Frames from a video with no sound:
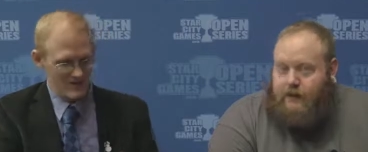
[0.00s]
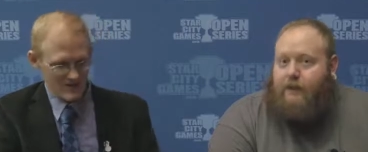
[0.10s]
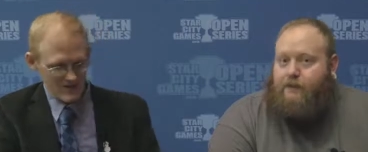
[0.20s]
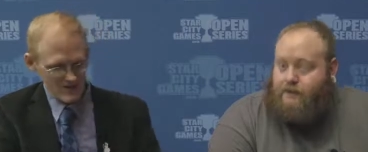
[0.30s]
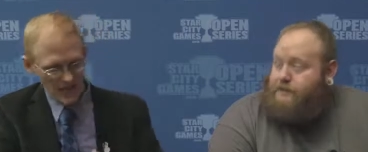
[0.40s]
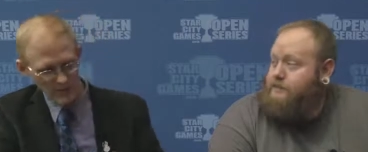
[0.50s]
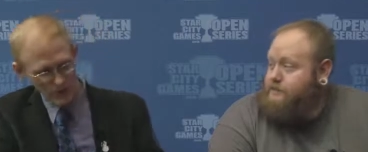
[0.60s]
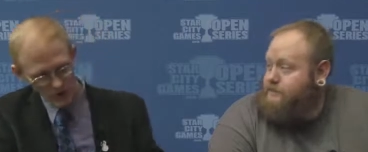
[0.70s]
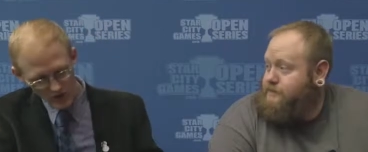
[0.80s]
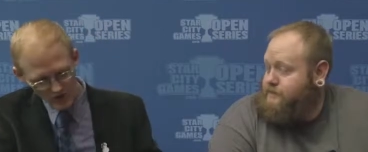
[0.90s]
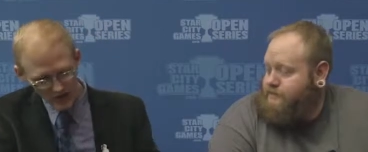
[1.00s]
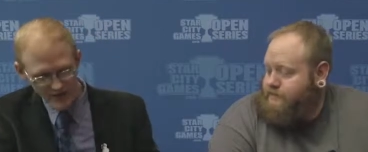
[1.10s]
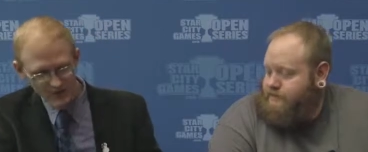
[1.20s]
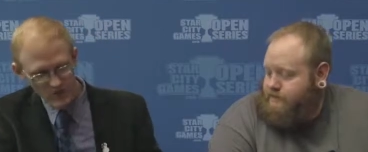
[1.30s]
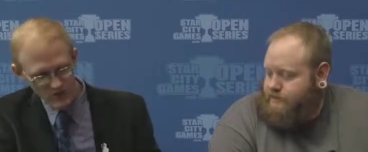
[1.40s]
Speaker 1: Yep. Sideboard, you've got
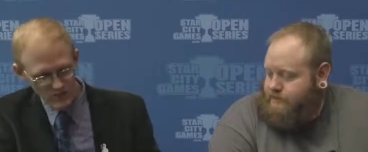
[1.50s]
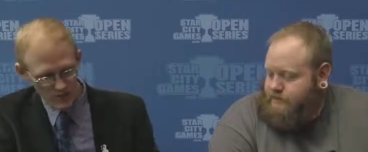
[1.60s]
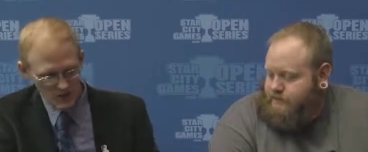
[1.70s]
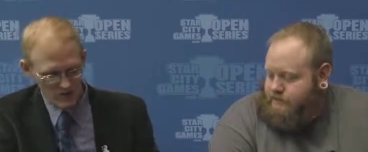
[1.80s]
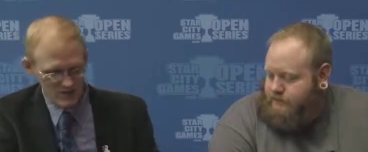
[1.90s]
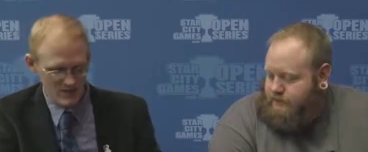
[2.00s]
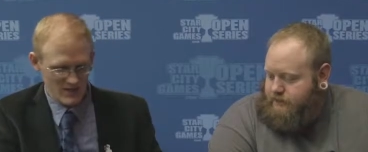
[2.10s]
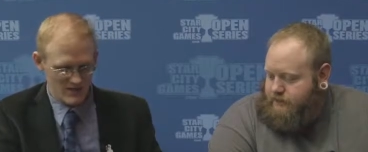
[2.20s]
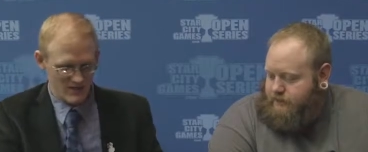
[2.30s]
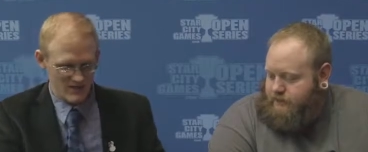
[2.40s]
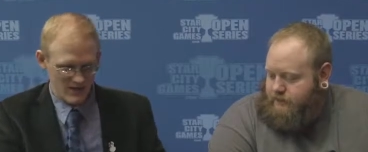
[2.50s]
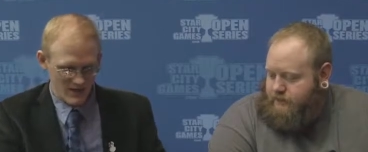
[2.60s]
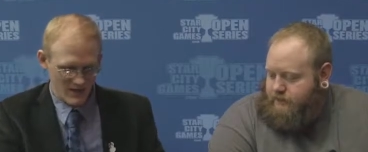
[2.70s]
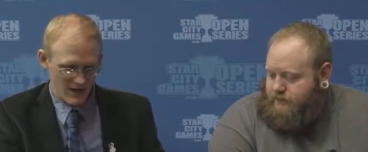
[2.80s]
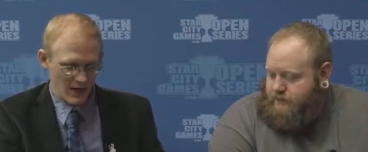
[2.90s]
Force of Wills,
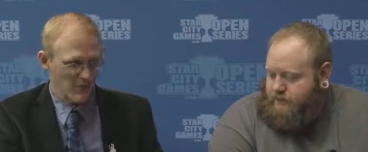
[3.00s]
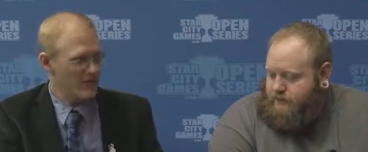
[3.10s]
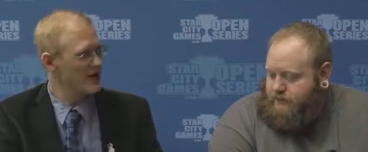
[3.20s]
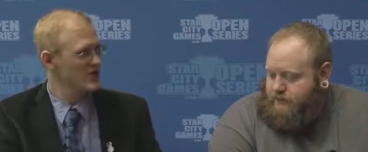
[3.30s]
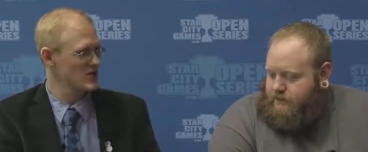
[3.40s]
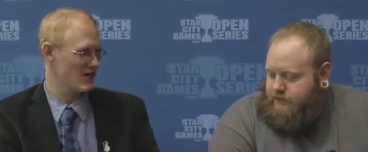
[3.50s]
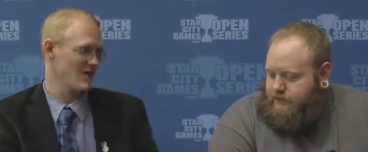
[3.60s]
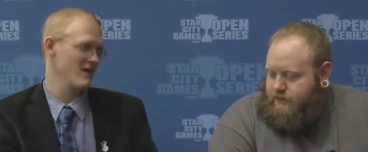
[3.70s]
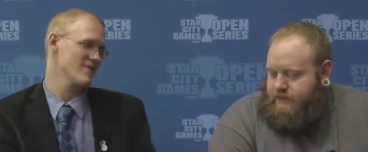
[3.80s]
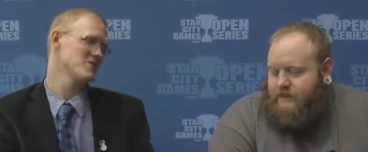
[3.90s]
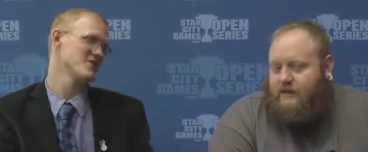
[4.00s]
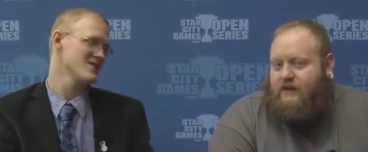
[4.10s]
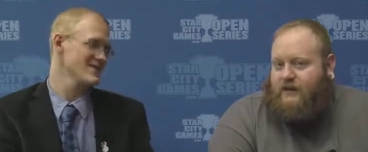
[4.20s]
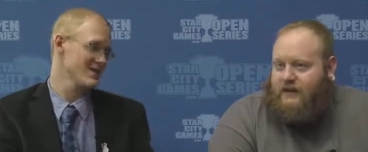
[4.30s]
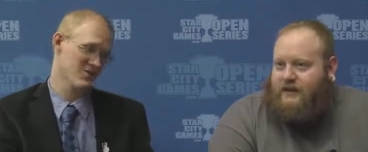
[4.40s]
couple of Notion Thieves.
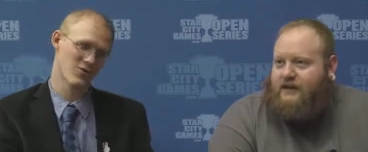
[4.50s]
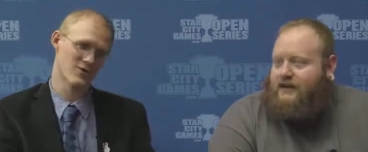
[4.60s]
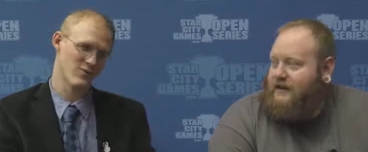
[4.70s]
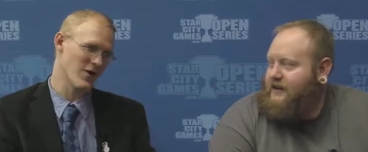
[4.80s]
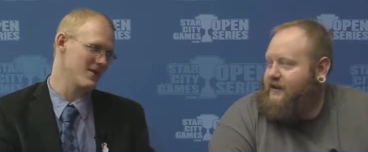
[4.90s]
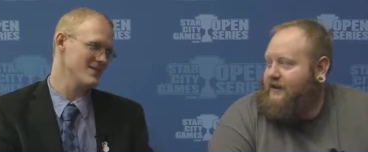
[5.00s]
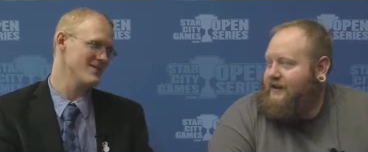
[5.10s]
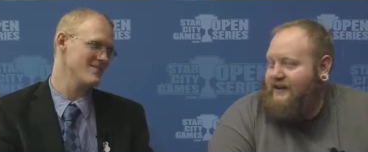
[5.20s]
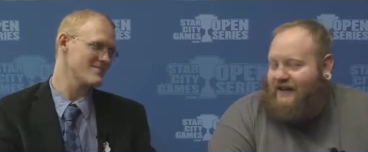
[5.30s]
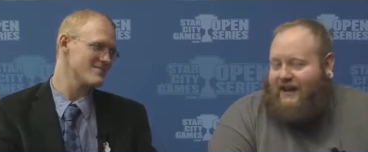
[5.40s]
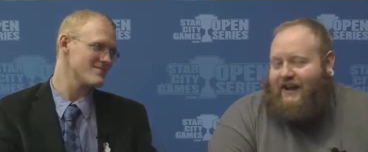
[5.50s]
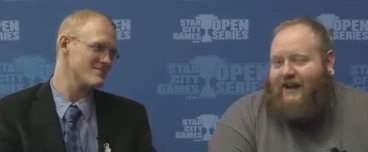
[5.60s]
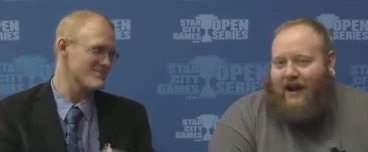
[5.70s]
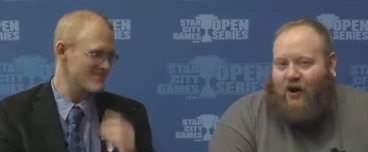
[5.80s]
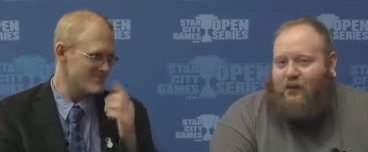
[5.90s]
These are always fun.
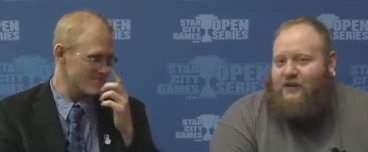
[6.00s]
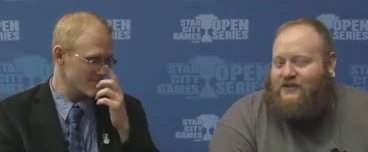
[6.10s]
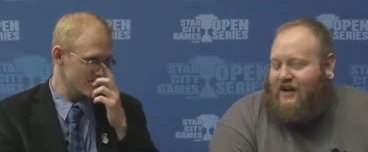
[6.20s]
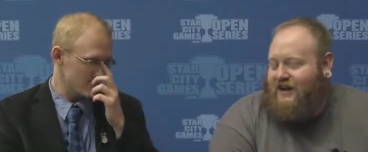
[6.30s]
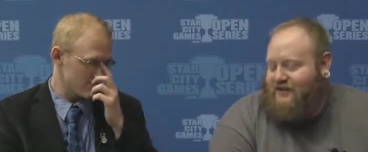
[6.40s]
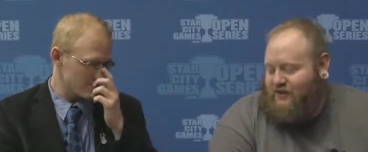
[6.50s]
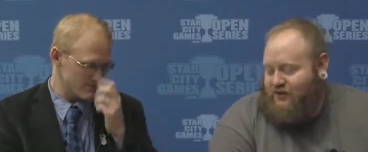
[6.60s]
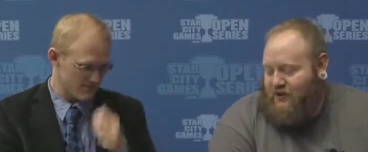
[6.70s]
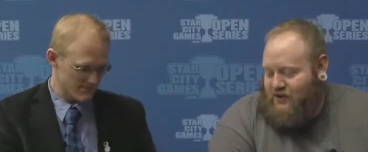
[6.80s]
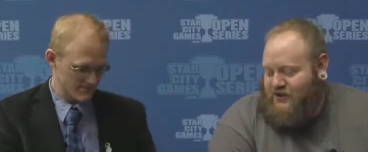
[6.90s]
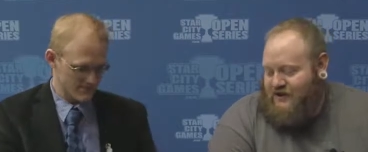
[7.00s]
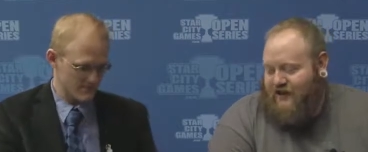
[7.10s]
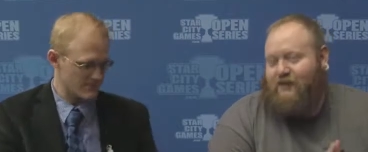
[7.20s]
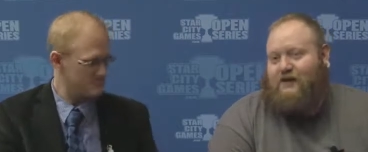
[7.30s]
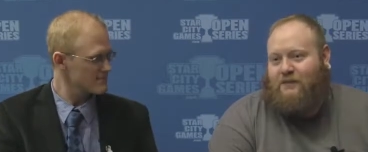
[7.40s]
Speaker 2: Yeah, I almost got to Notion
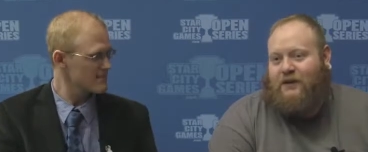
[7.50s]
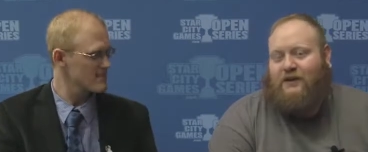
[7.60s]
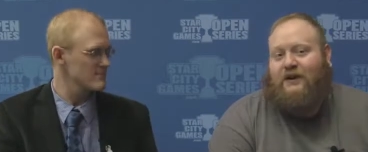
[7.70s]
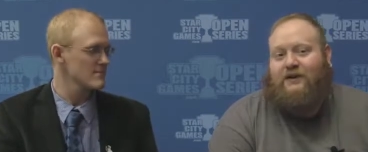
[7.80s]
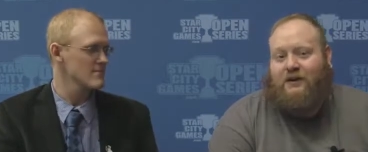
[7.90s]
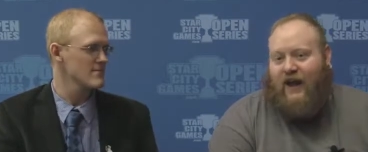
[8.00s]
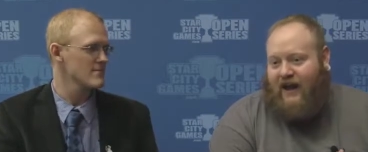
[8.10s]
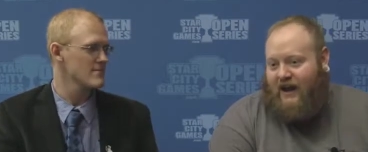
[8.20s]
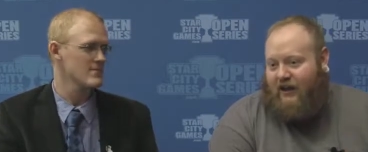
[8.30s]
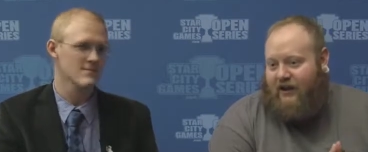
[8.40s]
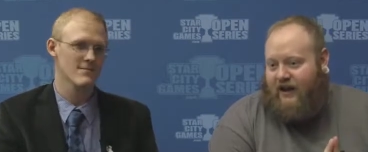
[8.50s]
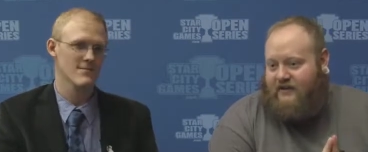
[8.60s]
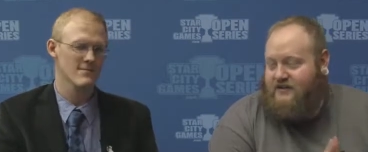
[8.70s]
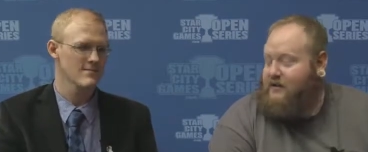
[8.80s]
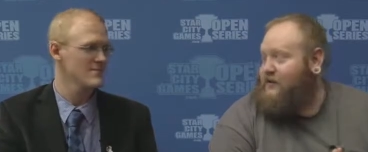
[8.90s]
Thief, an opponent who had out
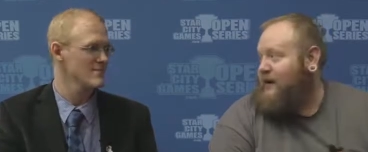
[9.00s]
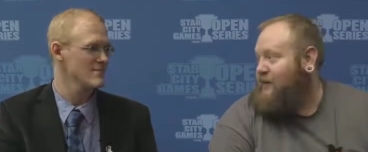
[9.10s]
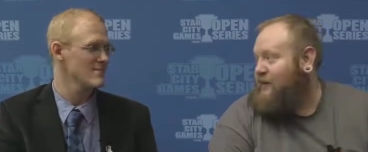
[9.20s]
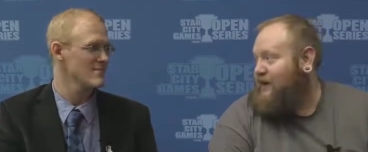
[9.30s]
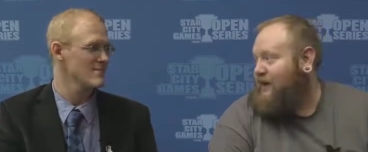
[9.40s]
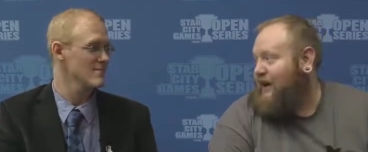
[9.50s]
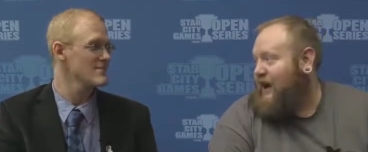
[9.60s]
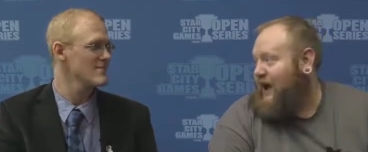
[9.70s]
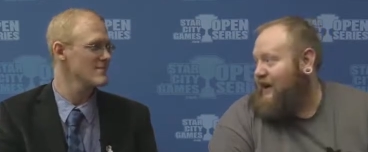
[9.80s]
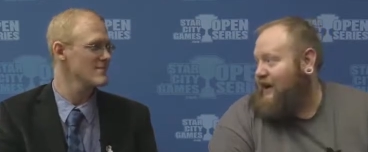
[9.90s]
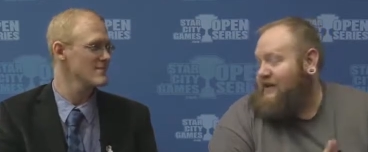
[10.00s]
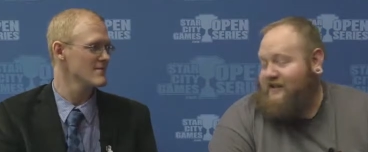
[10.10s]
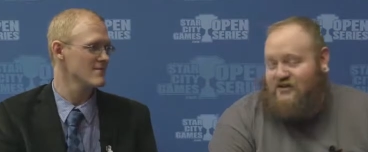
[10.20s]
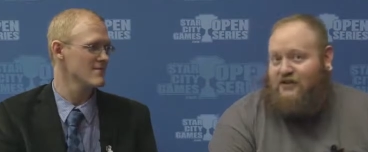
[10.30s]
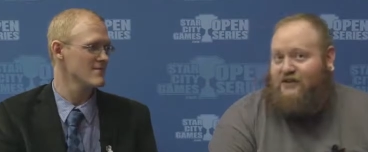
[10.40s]
a Sylvan Library and an
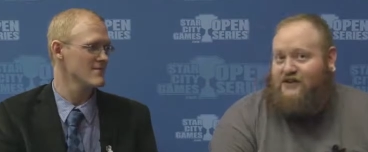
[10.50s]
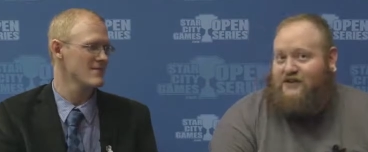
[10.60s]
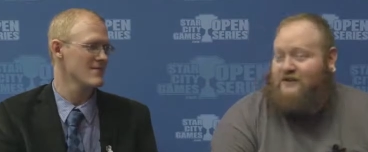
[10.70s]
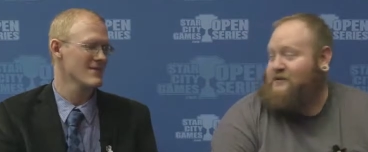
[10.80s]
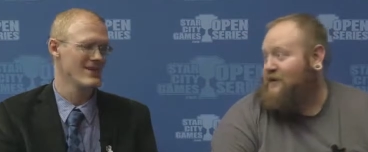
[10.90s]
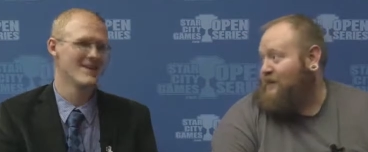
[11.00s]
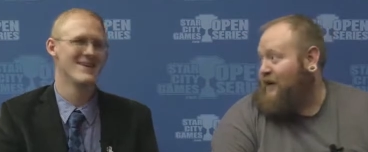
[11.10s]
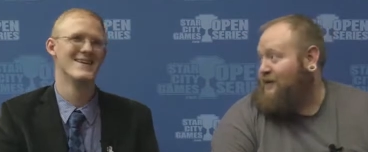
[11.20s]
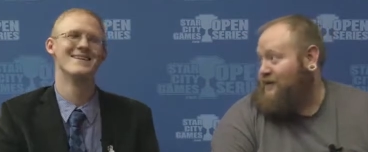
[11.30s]
Ancestral Vision, so was coming off